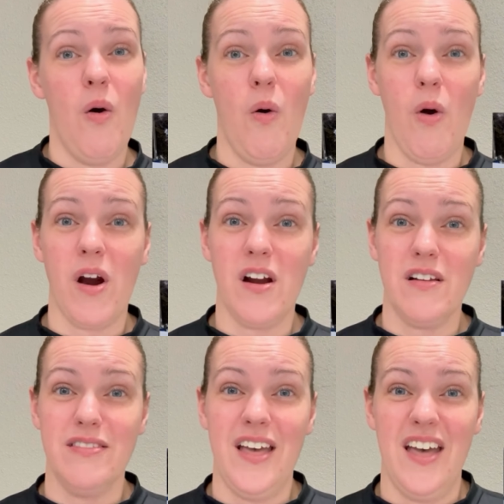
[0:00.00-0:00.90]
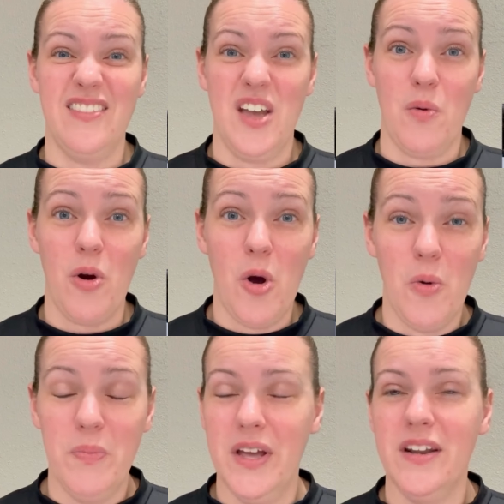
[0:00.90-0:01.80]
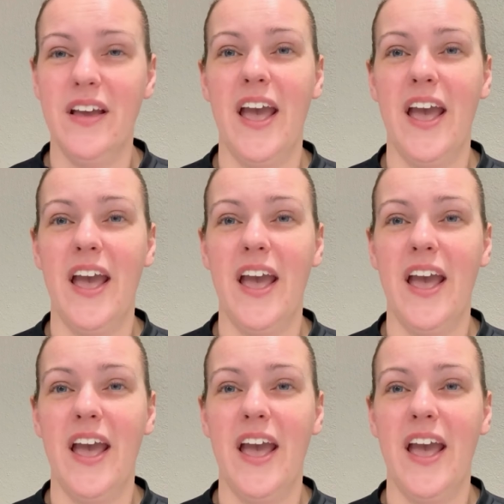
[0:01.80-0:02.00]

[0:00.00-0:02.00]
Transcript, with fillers: or that they were open.